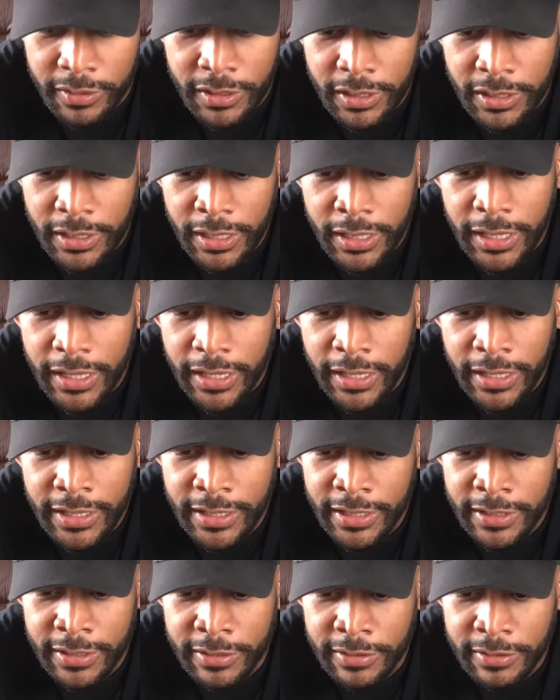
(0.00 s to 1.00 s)
Mm-hmm.
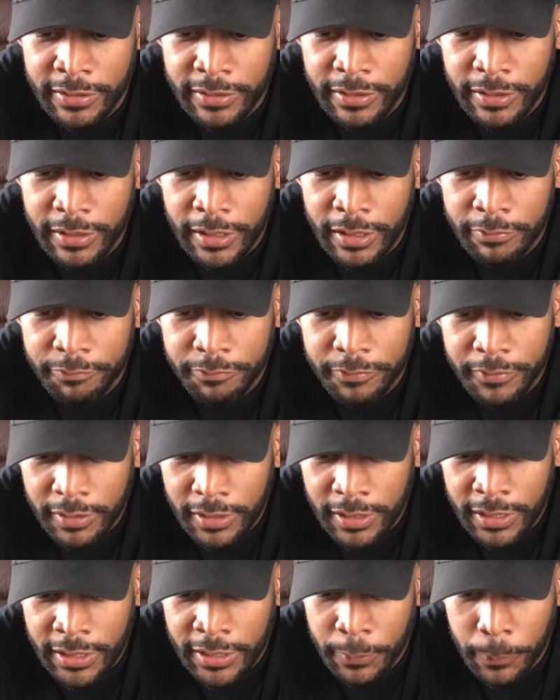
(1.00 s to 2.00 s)
And I feel
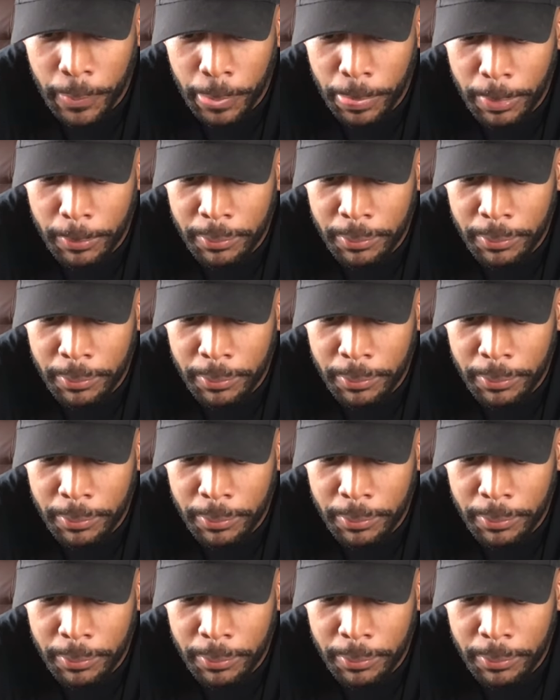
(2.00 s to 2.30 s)
like